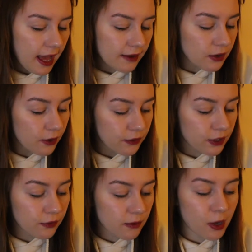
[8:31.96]
I've got a
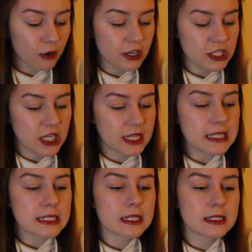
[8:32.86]
few from
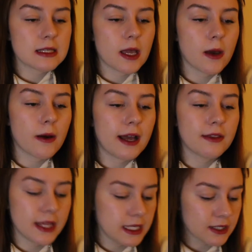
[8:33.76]
Origins, so
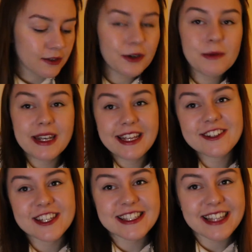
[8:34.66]
these are all
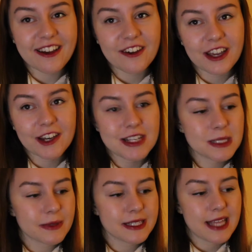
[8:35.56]
miniatures that I got in
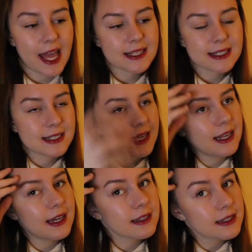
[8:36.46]
Christmas sets, because I
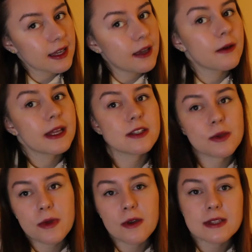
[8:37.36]
like to go into
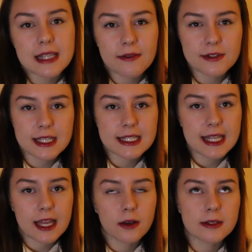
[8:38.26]
Boots after the
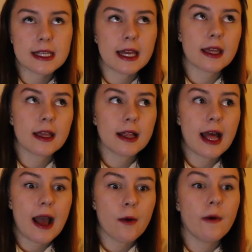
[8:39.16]
sales, like
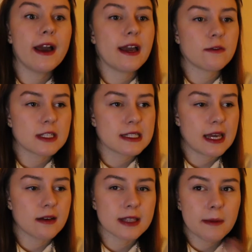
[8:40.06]
away after the
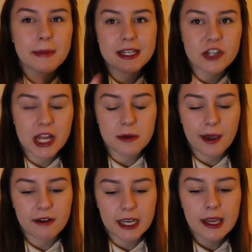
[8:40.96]
sales, like
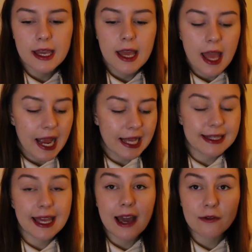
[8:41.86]
mid-January, and
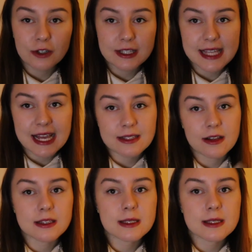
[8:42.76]
they have good sets on.